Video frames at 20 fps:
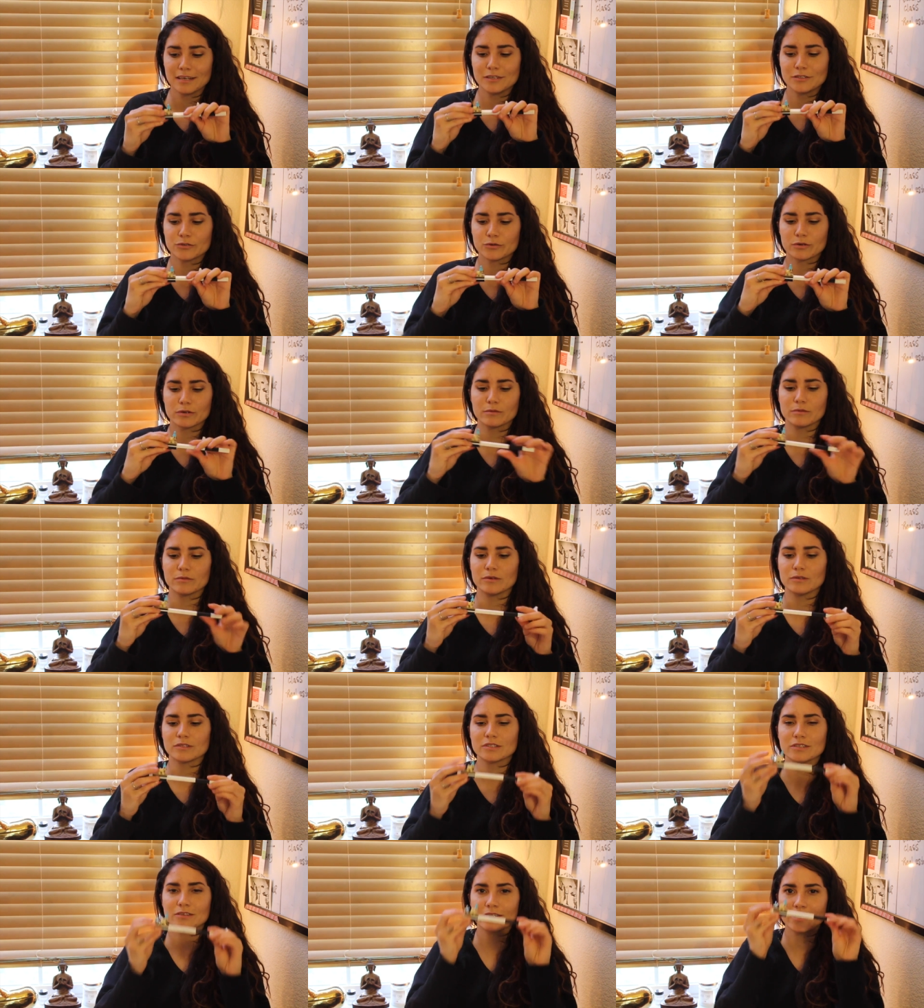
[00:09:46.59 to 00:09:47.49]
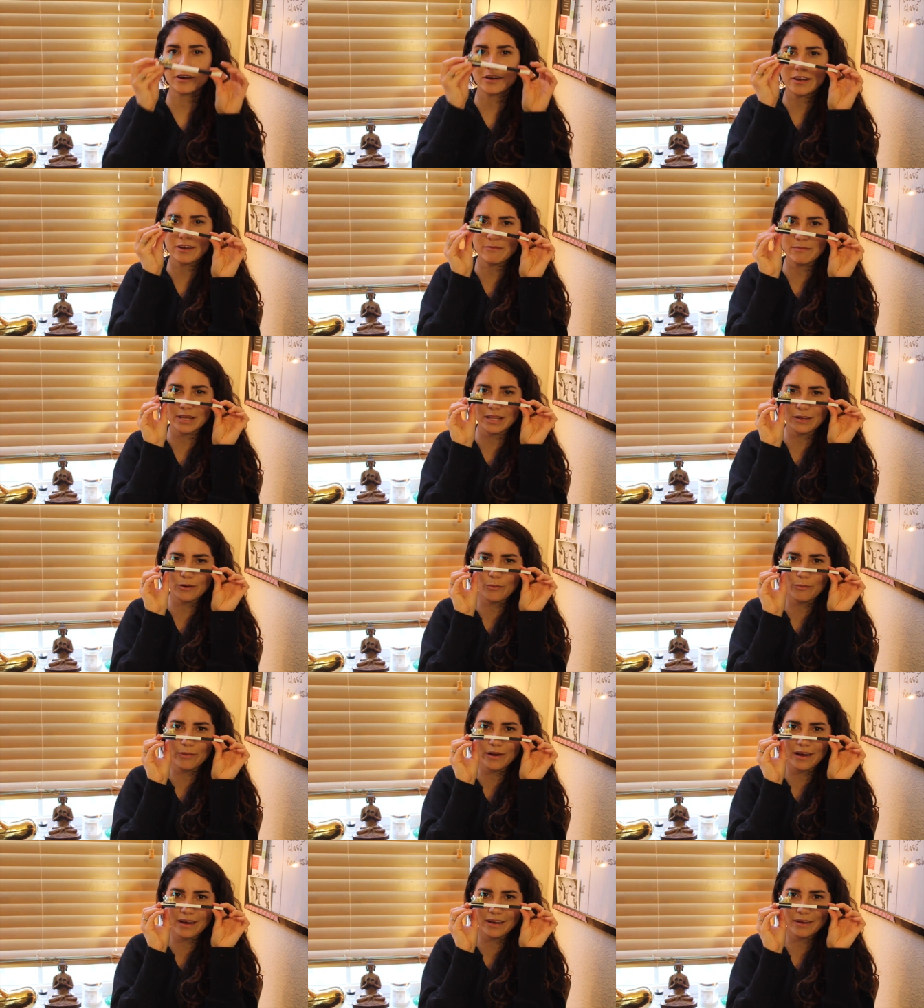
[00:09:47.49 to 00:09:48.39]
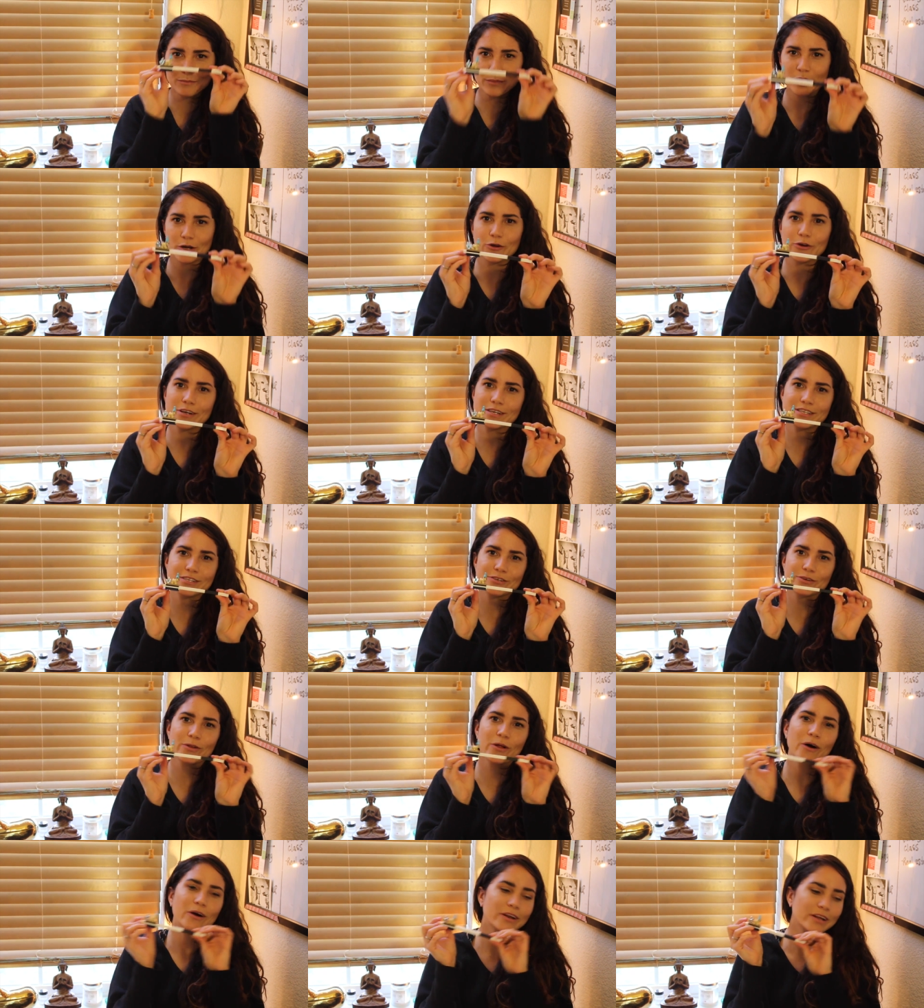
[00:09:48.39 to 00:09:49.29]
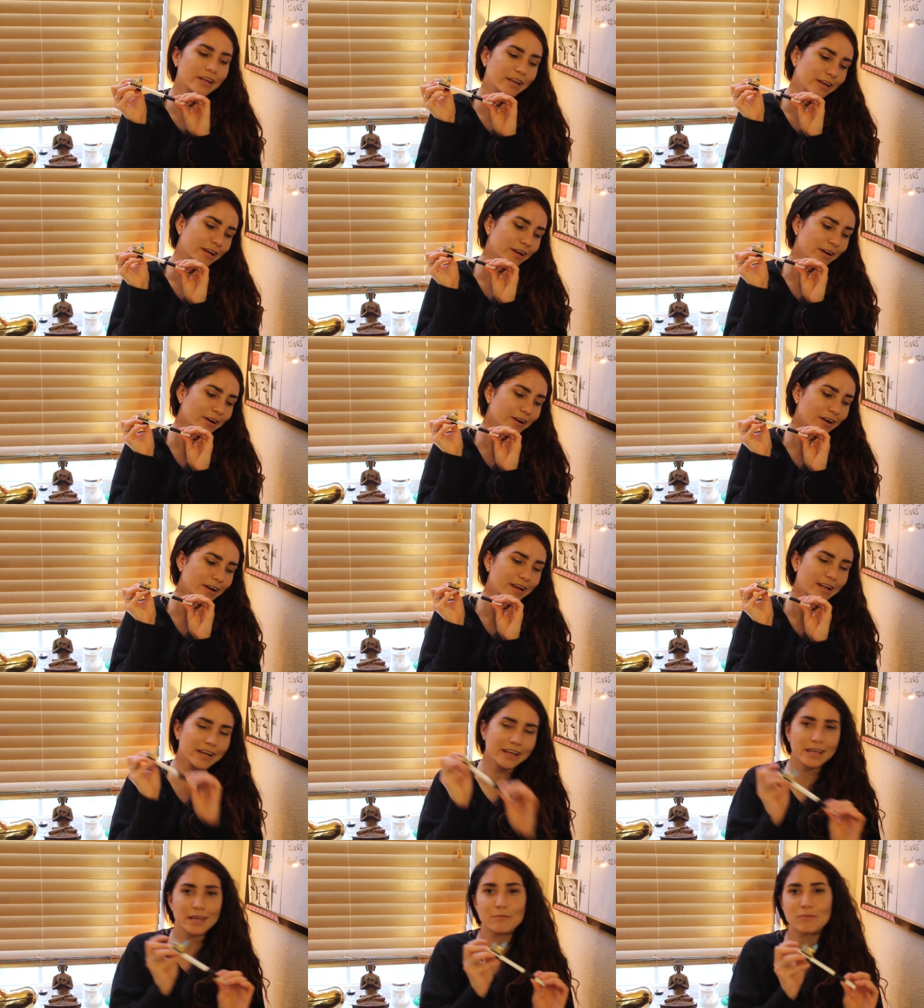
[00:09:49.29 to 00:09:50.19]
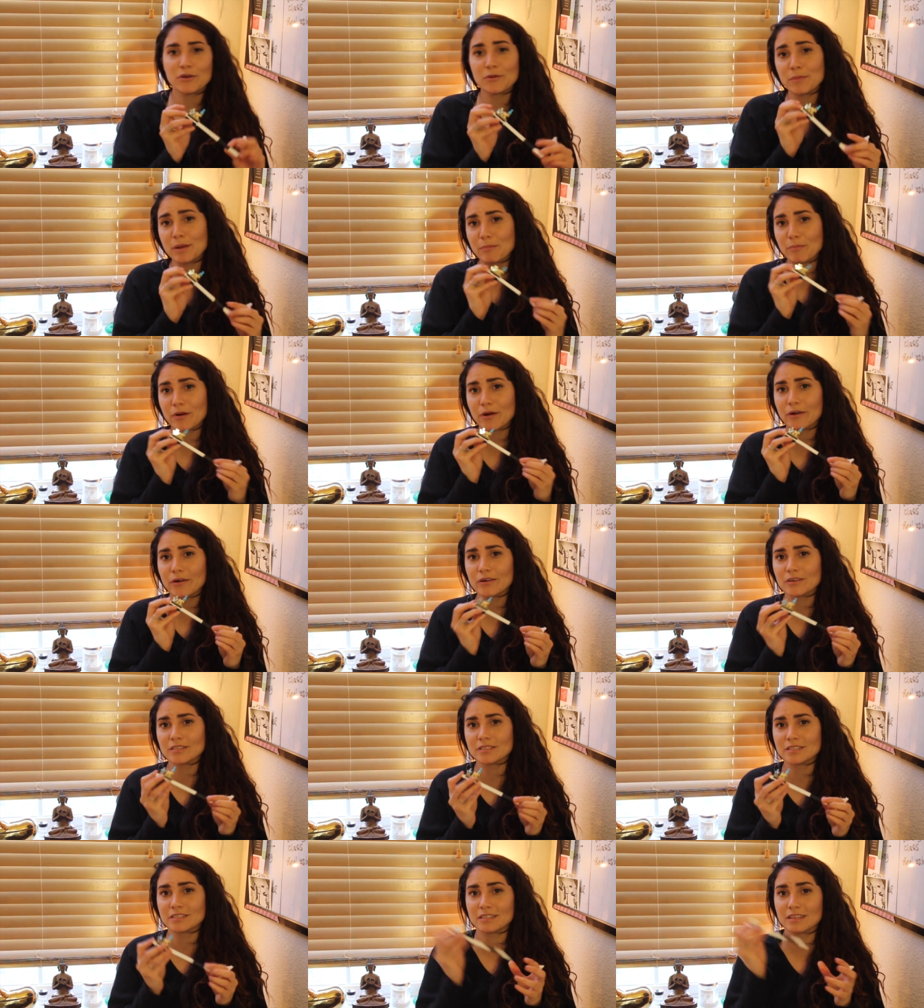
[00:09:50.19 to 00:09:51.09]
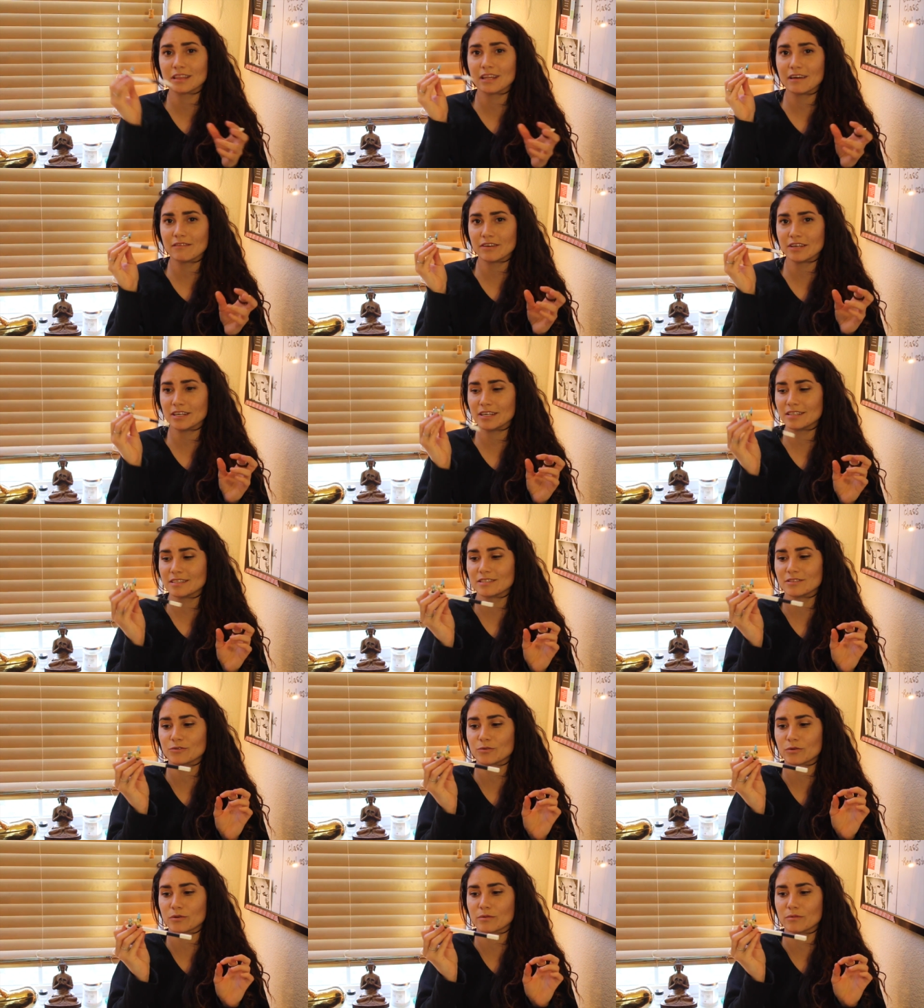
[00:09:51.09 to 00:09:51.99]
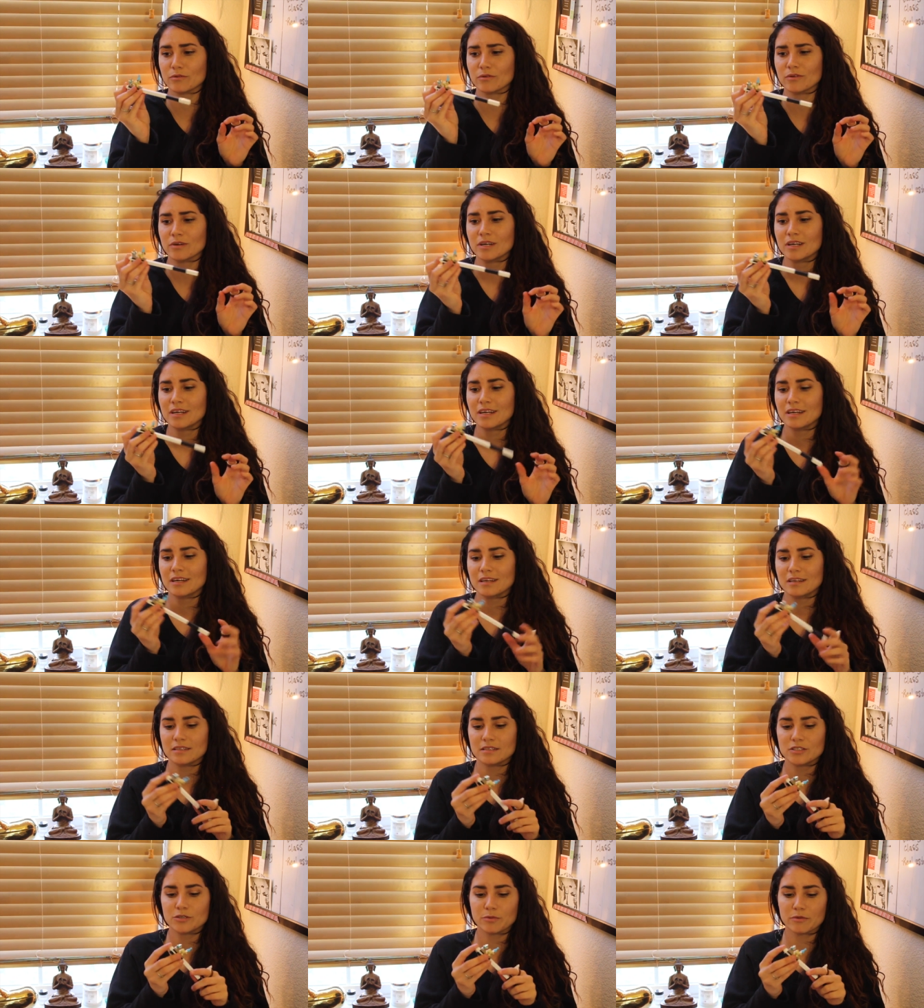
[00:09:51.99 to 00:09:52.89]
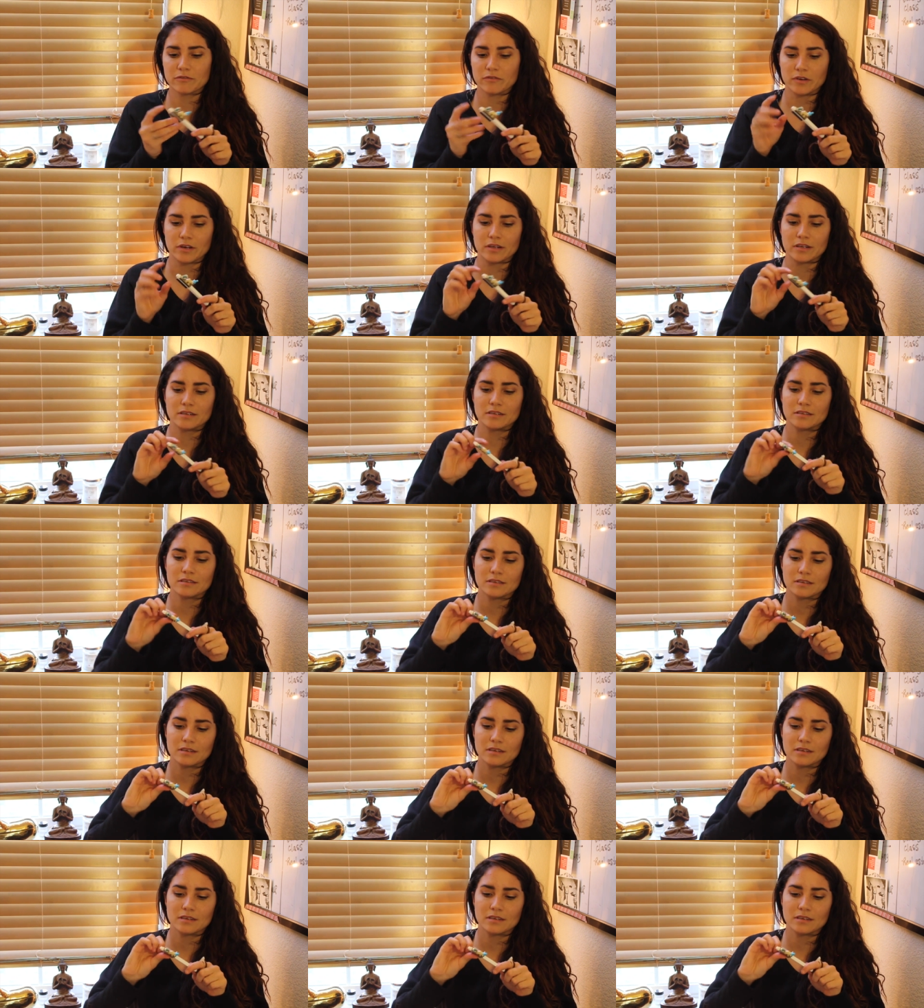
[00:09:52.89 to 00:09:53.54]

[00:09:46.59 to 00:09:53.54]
Adorable. So now I have my little pug and my crystal on here, and I keep it in my purse. Love it. It's adorable, super fun.